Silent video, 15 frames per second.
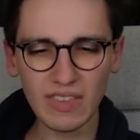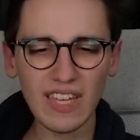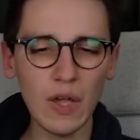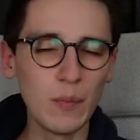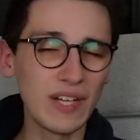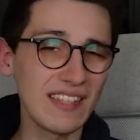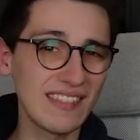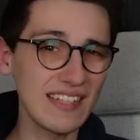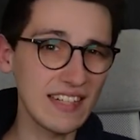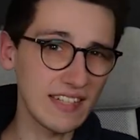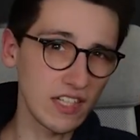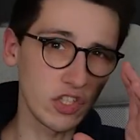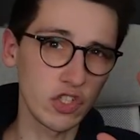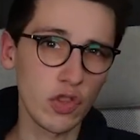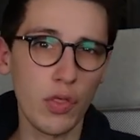And we can see that
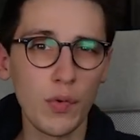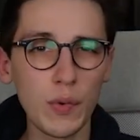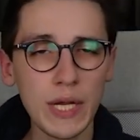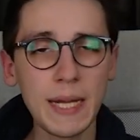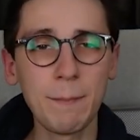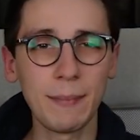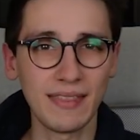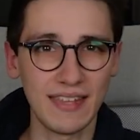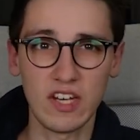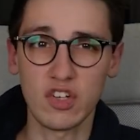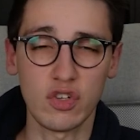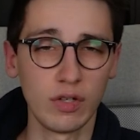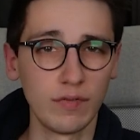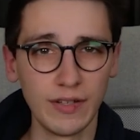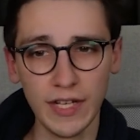there's 3
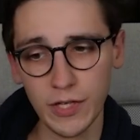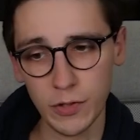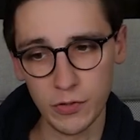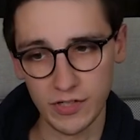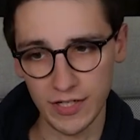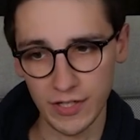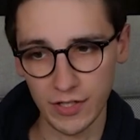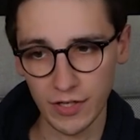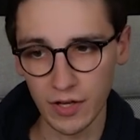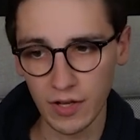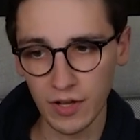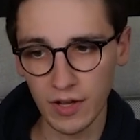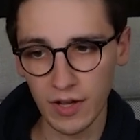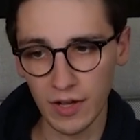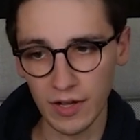potential values here.
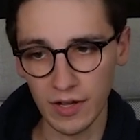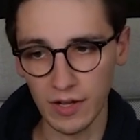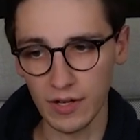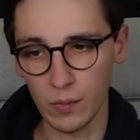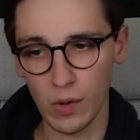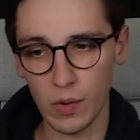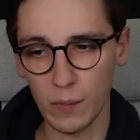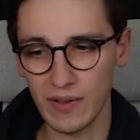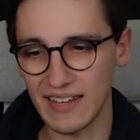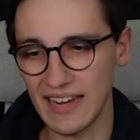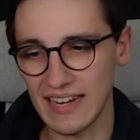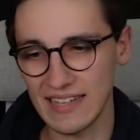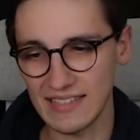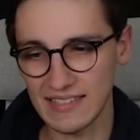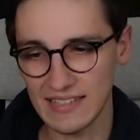The one with
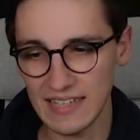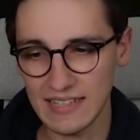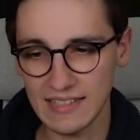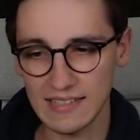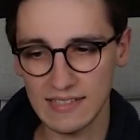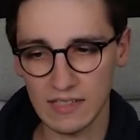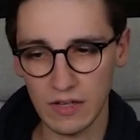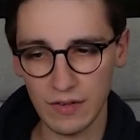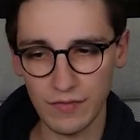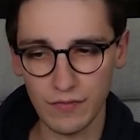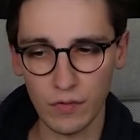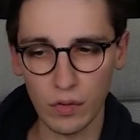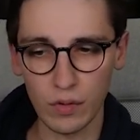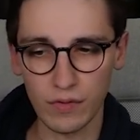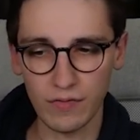86,
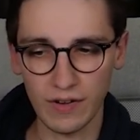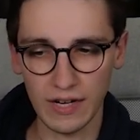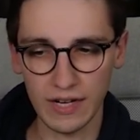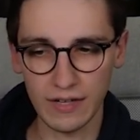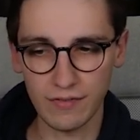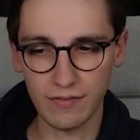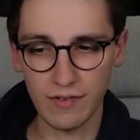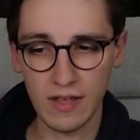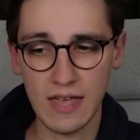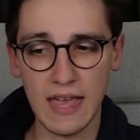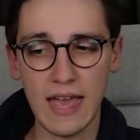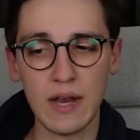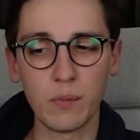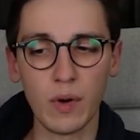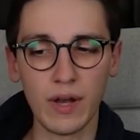45,
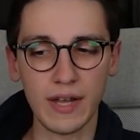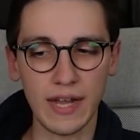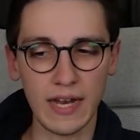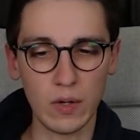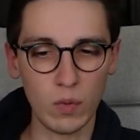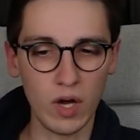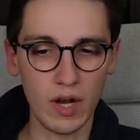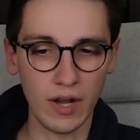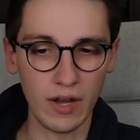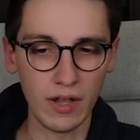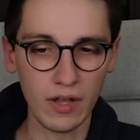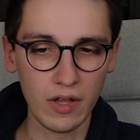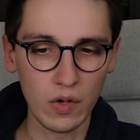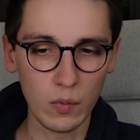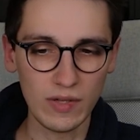and 191.
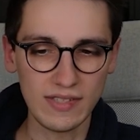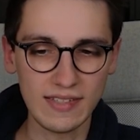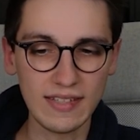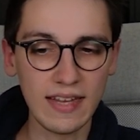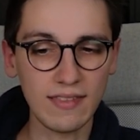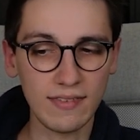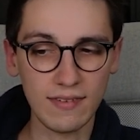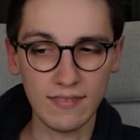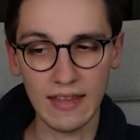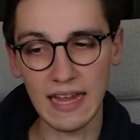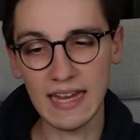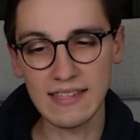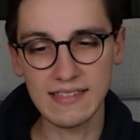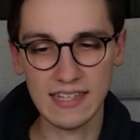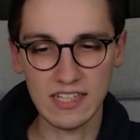We see that the
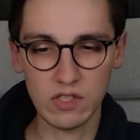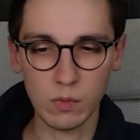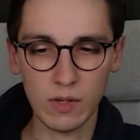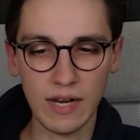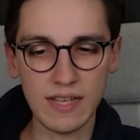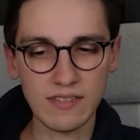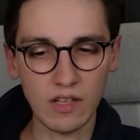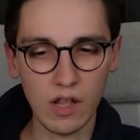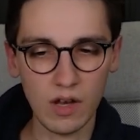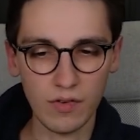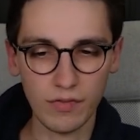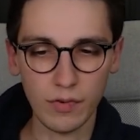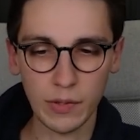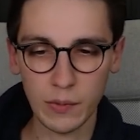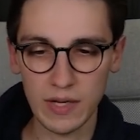86 one has a lot
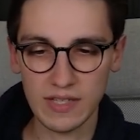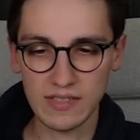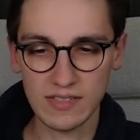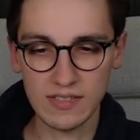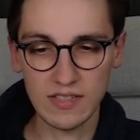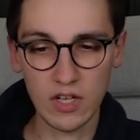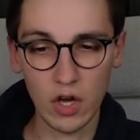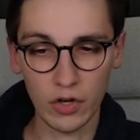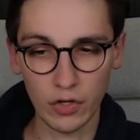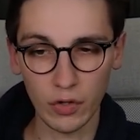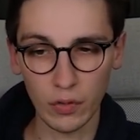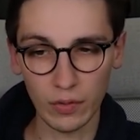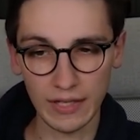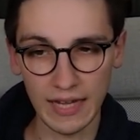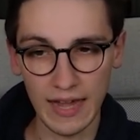of requests. The other
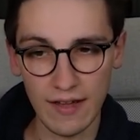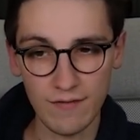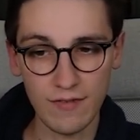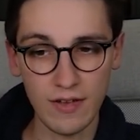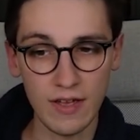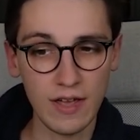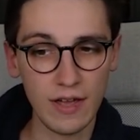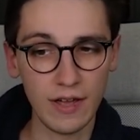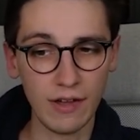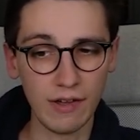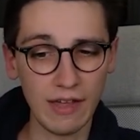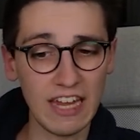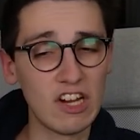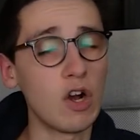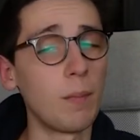only have
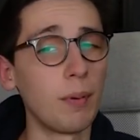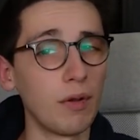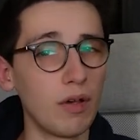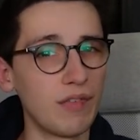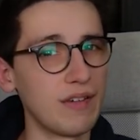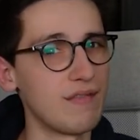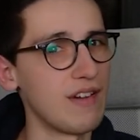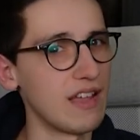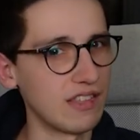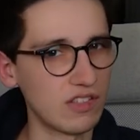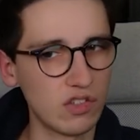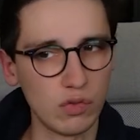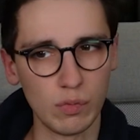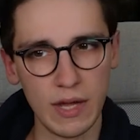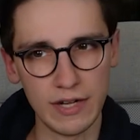a couple of
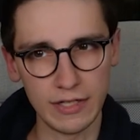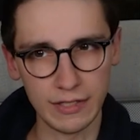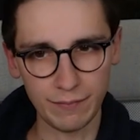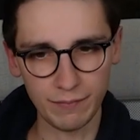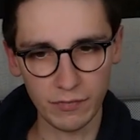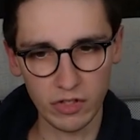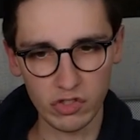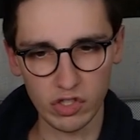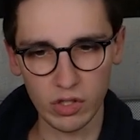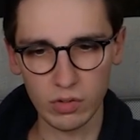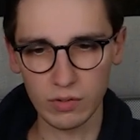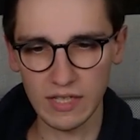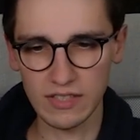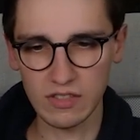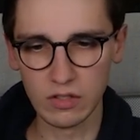events, rather. So
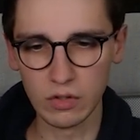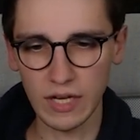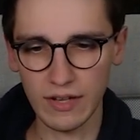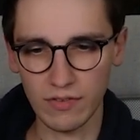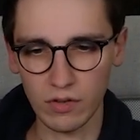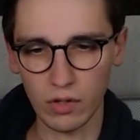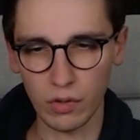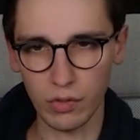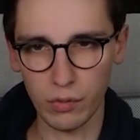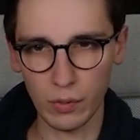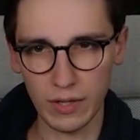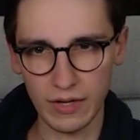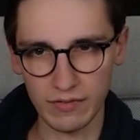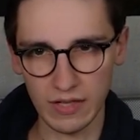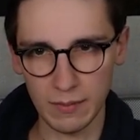let's look at all
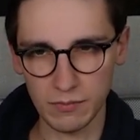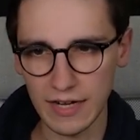3 of them.